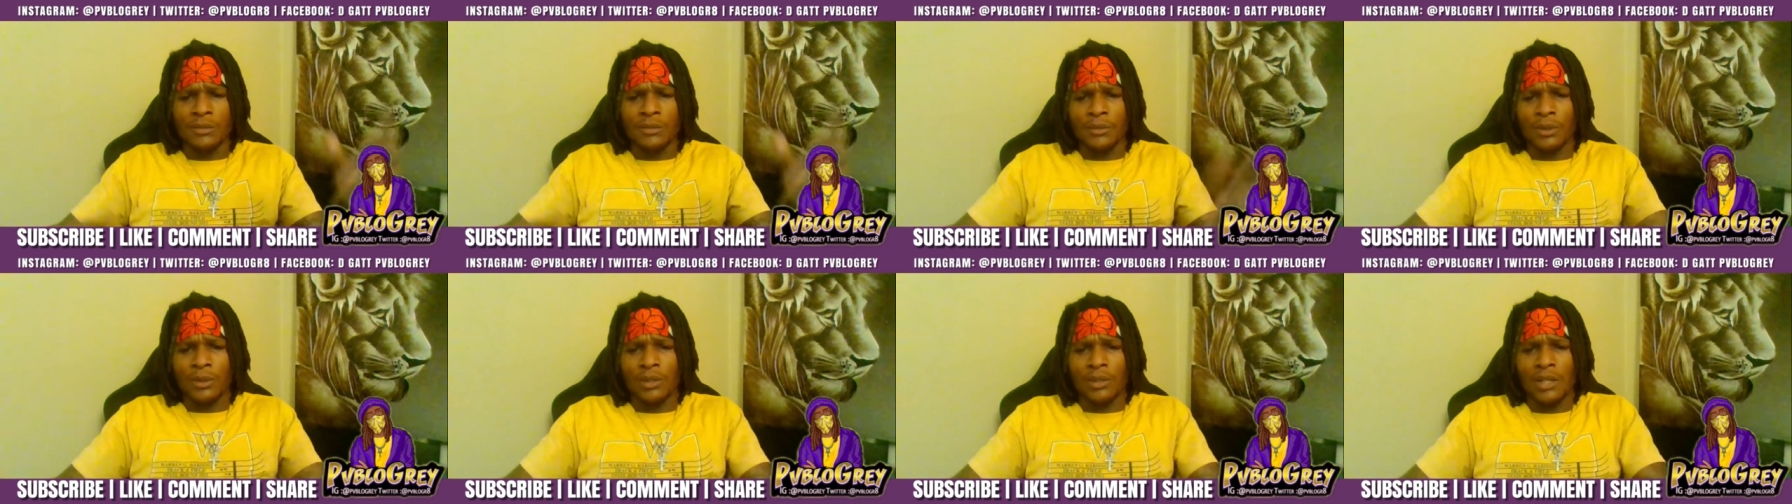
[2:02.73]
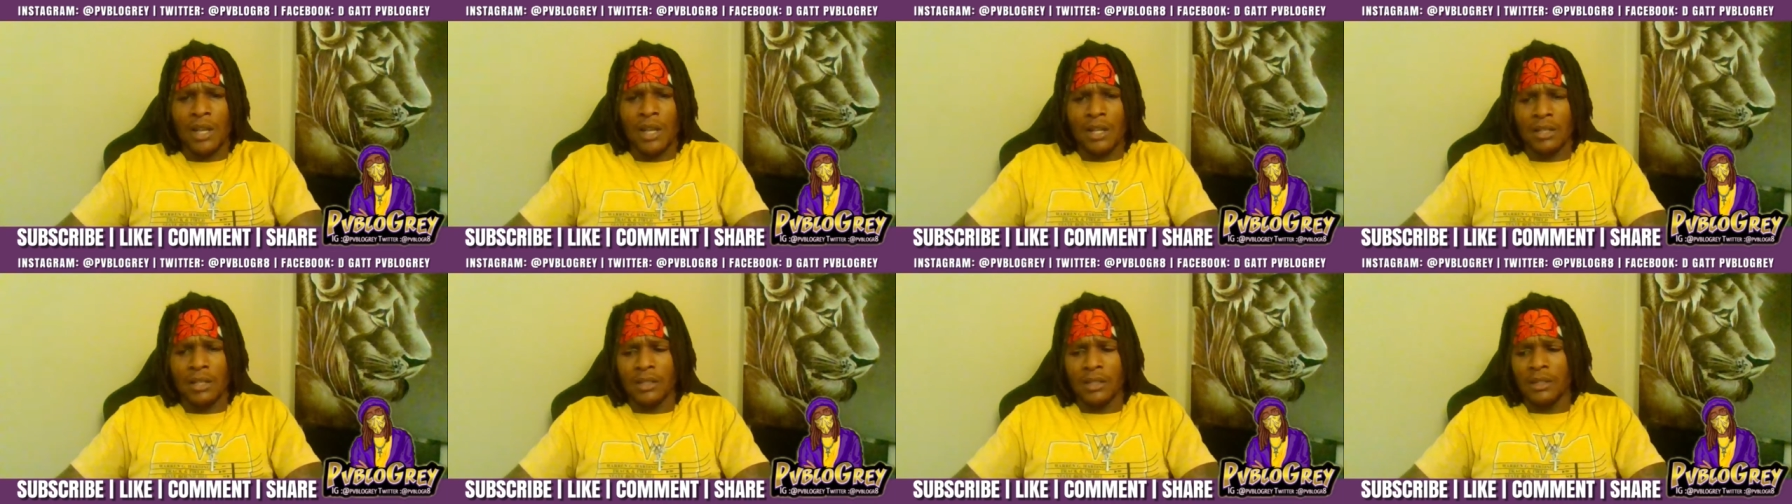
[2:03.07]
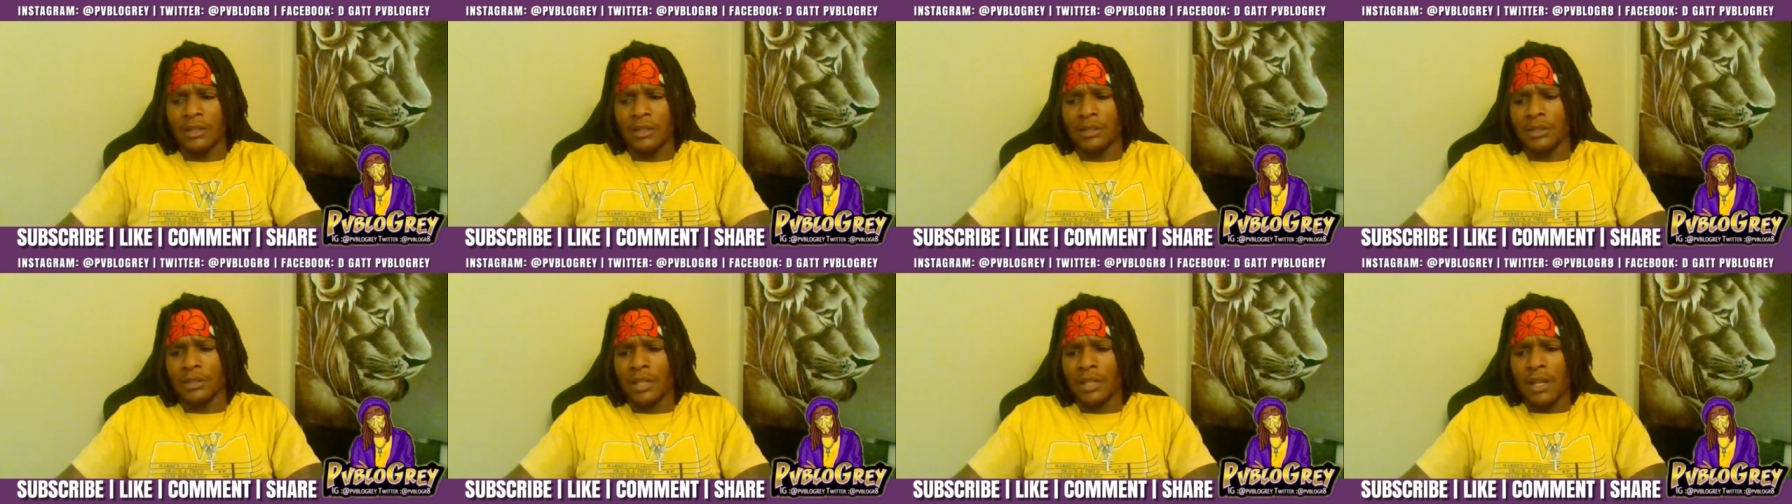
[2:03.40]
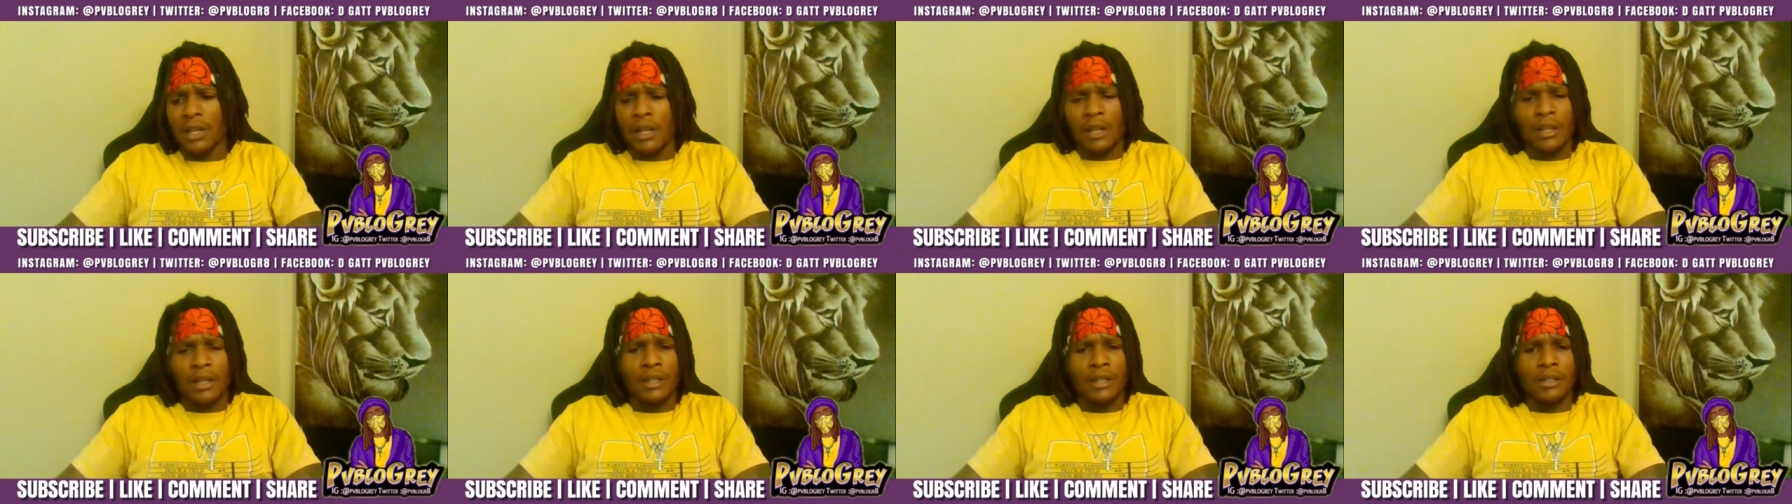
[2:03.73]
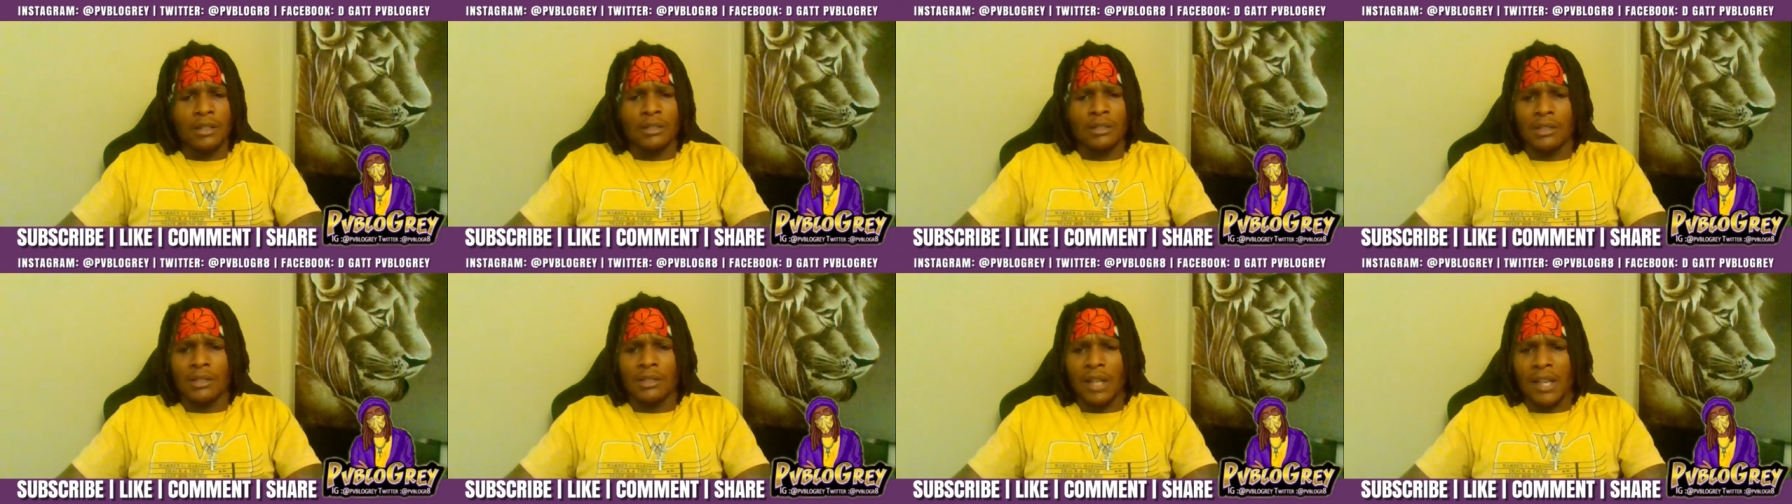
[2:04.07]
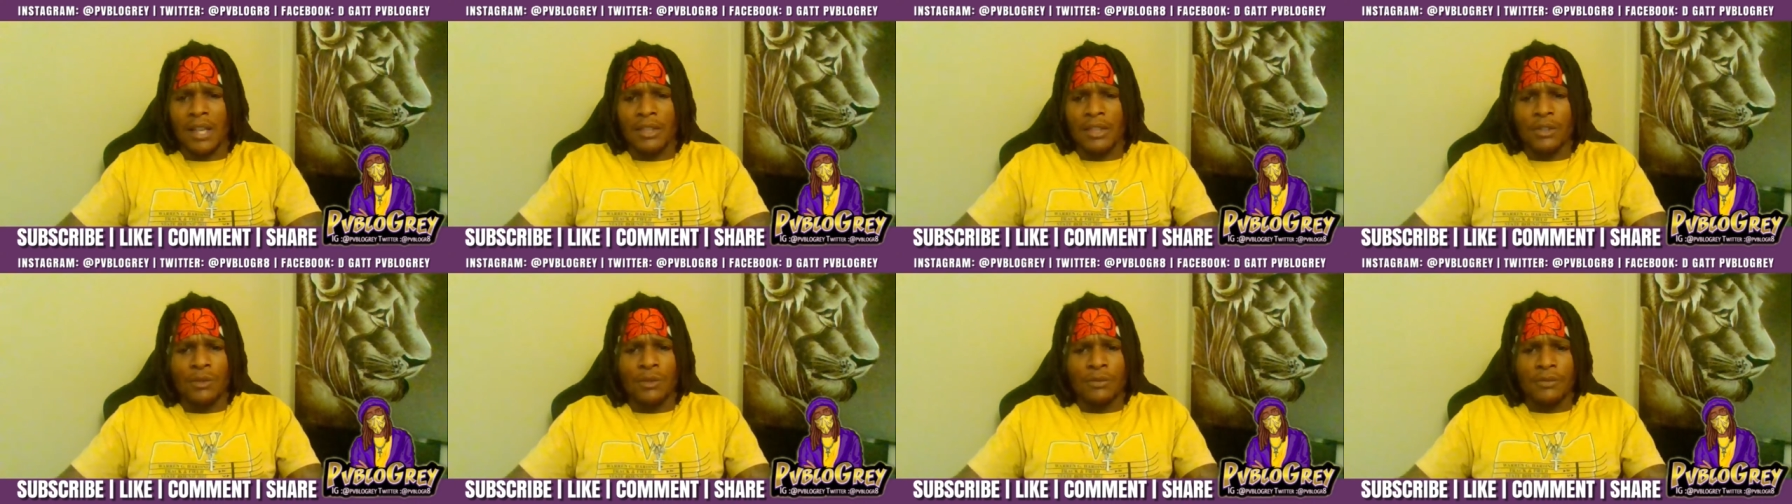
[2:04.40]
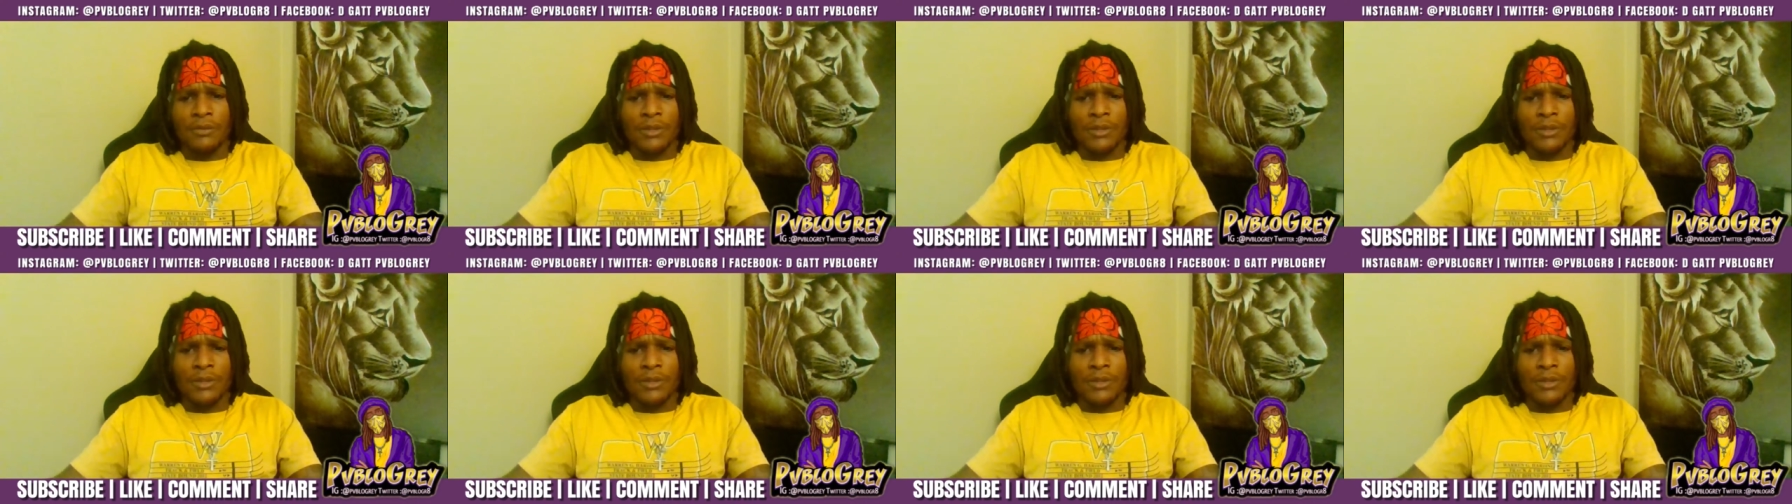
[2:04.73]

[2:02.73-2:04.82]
for a lot of years, because you've,